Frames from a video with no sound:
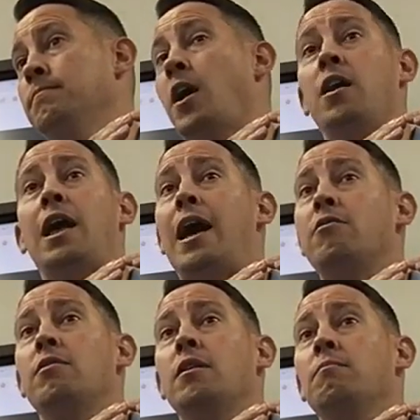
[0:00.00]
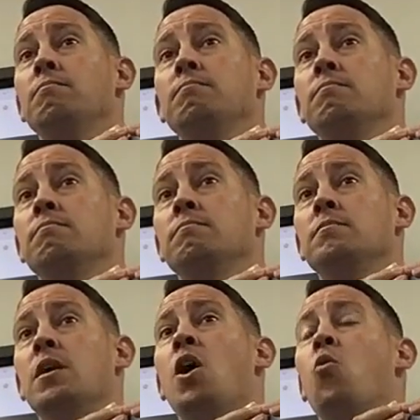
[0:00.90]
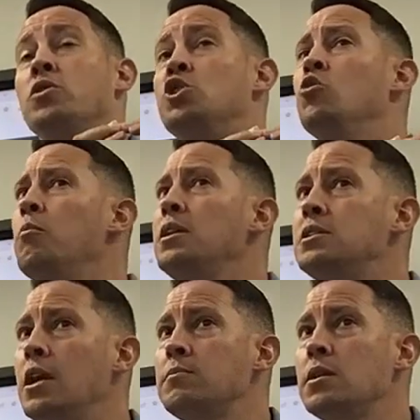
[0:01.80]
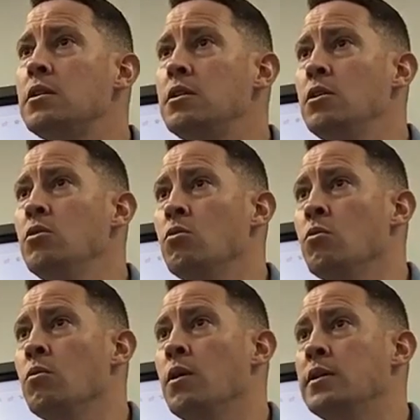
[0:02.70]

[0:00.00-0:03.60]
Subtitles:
Not lie to them, which you'll be tempted to do